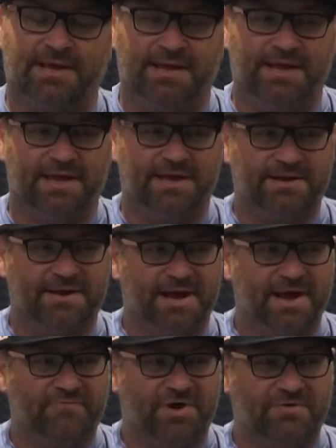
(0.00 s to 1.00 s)
And
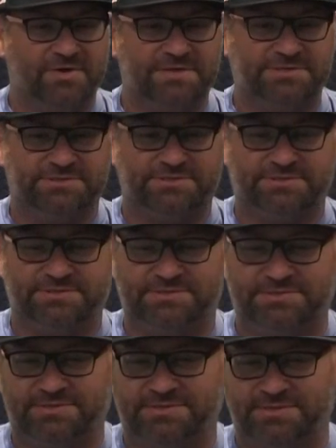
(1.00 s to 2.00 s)
I've
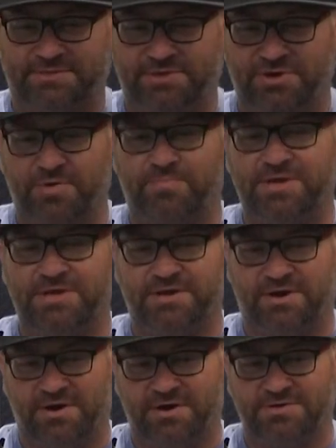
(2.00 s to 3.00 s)
always, European
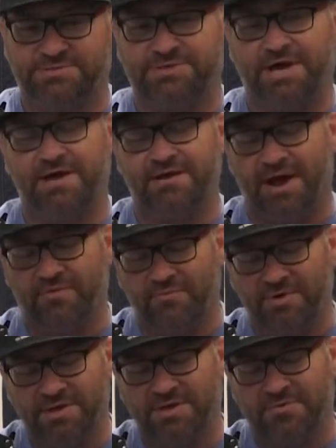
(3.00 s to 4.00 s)
cars, I
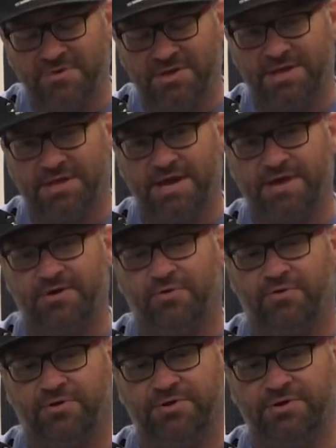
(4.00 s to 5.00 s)
really, really like
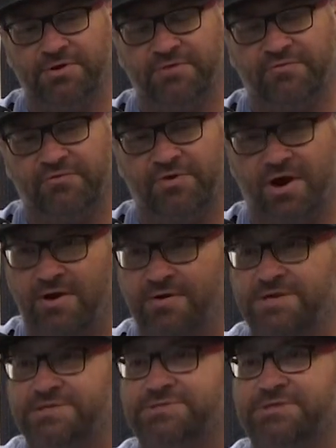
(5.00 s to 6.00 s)
older
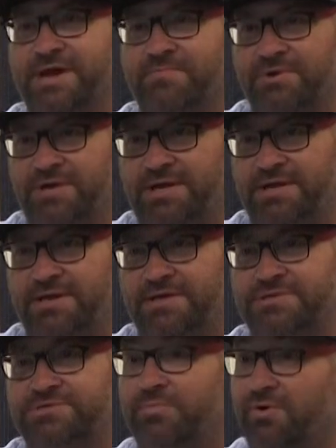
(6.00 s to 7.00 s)
Ferraris,
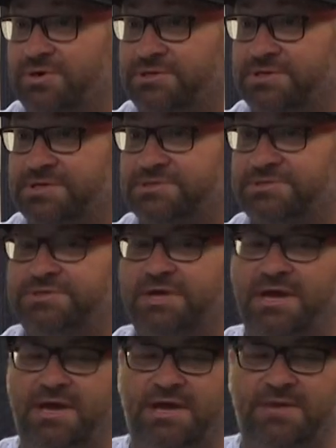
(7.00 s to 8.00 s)
Lamborghinis, Porsches
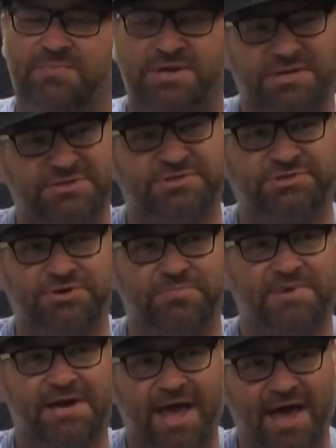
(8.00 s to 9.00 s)
because they're so
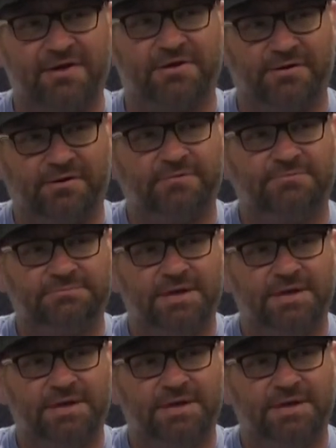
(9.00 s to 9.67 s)
mechanical.